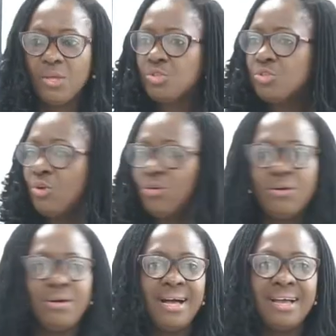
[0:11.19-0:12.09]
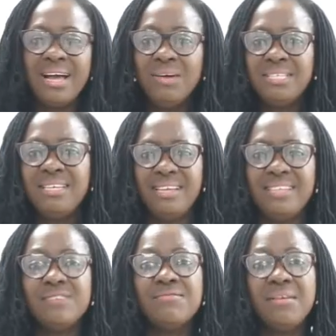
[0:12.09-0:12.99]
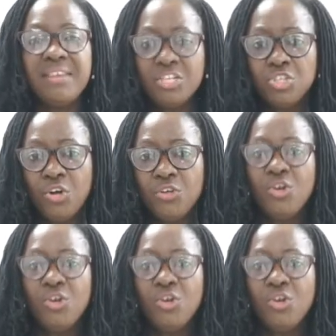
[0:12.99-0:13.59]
So, accounting is the foundation